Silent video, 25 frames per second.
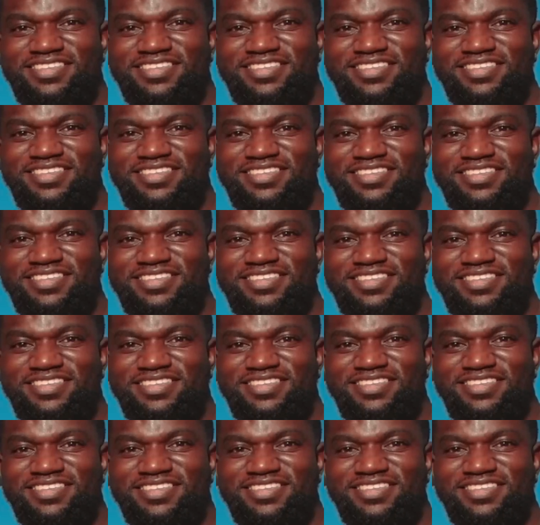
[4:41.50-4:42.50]

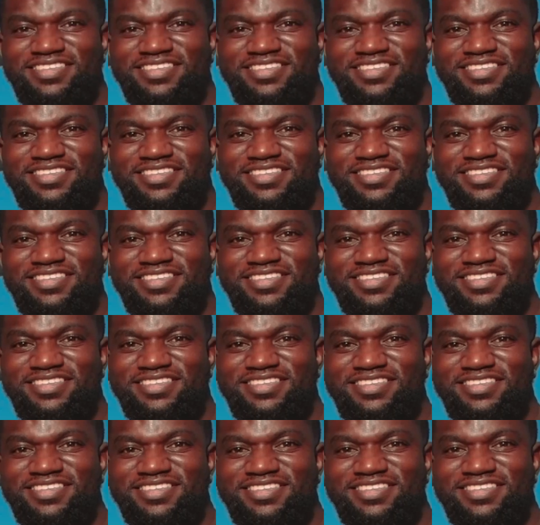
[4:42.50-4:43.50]

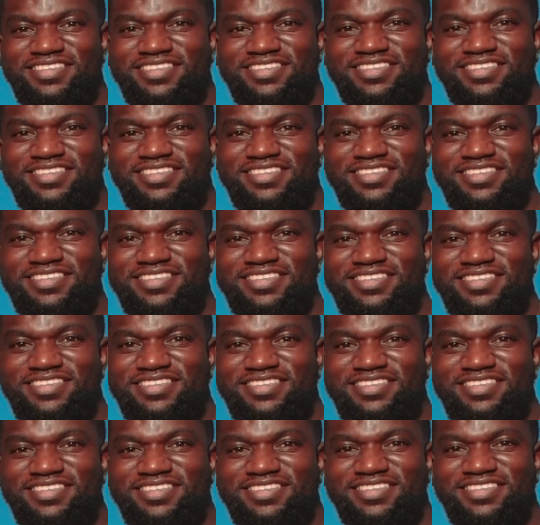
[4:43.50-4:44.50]

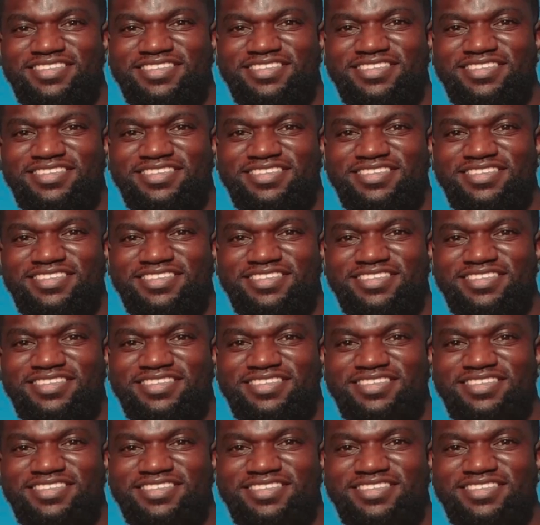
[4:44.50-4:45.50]

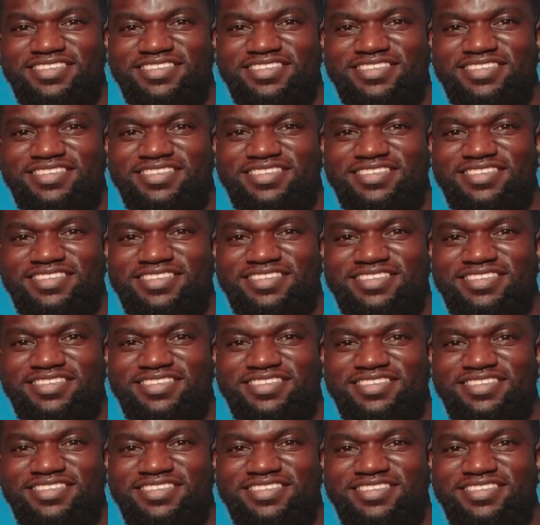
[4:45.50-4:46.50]

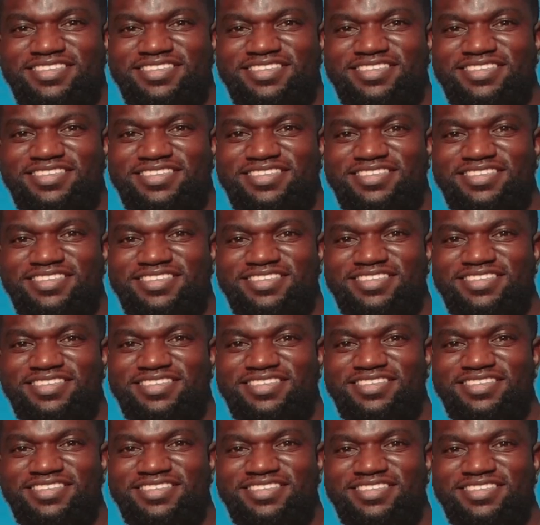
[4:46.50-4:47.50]

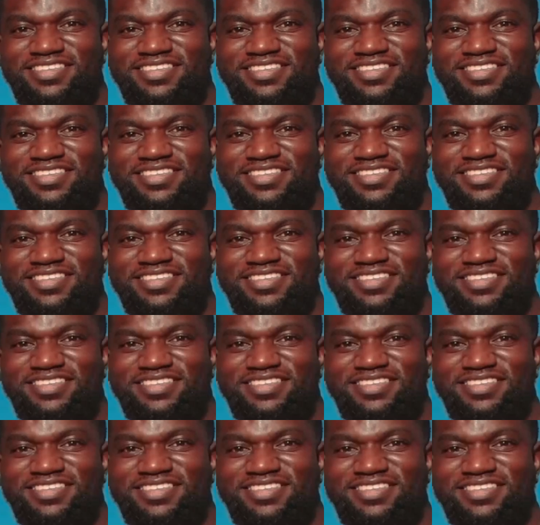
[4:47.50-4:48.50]

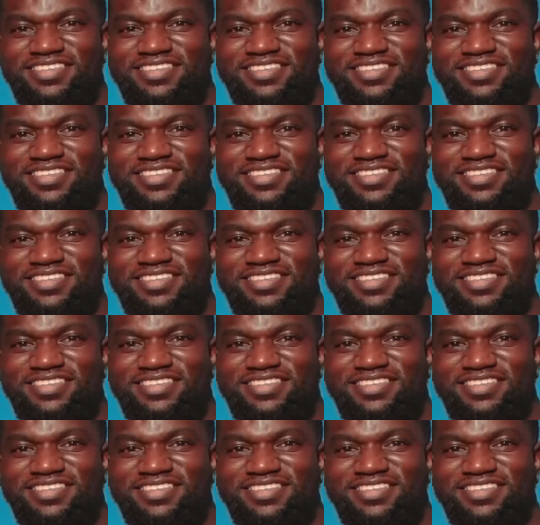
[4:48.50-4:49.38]
This person isn't speaking.